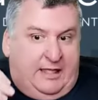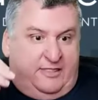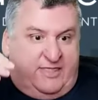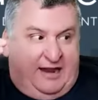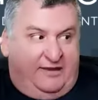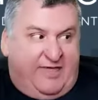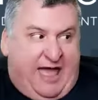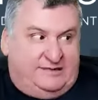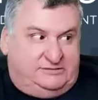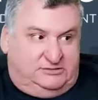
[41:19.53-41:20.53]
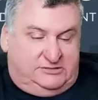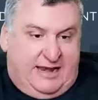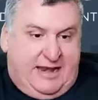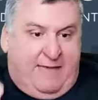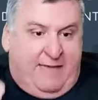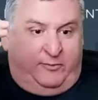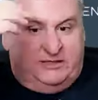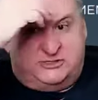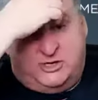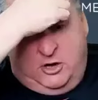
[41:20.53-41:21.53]
that
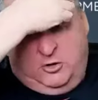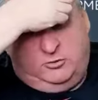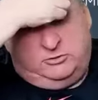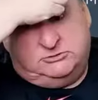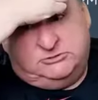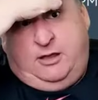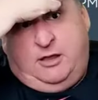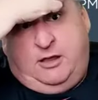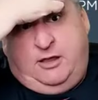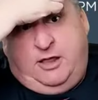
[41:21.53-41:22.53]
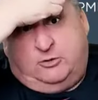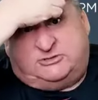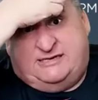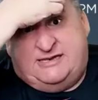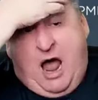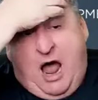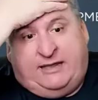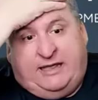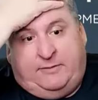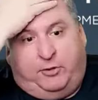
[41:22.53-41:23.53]
enablement zone, to
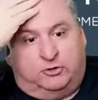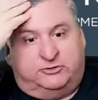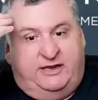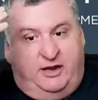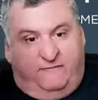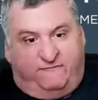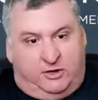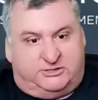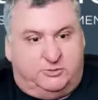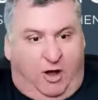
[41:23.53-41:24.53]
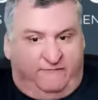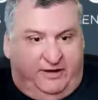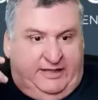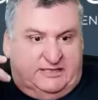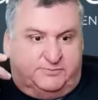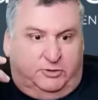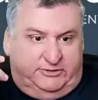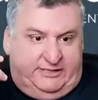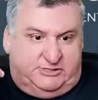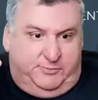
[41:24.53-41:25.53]
not get pulled in, far too often it gets
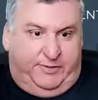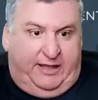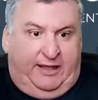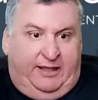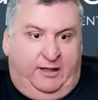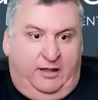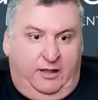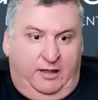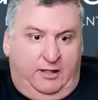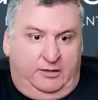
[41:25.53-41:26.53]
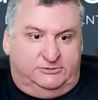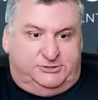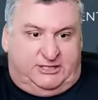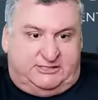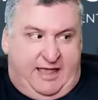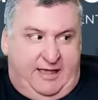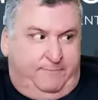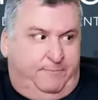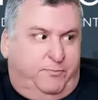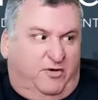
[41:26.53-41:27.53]
pulled into being just a
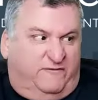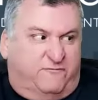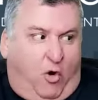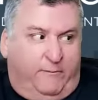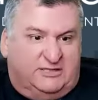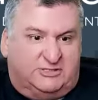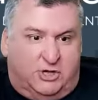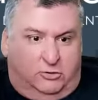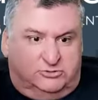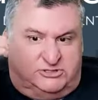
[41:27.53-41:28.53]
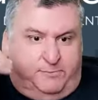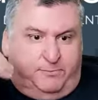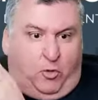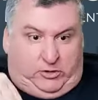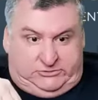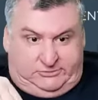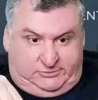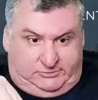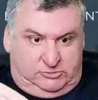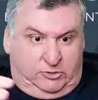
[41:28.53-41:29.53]
performance zone support
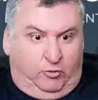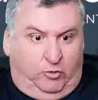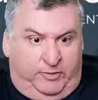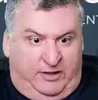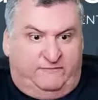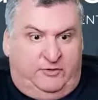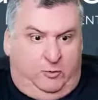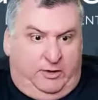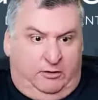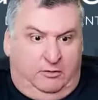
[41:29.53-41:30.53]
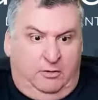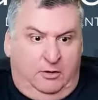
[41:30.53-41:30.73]
group, if you will.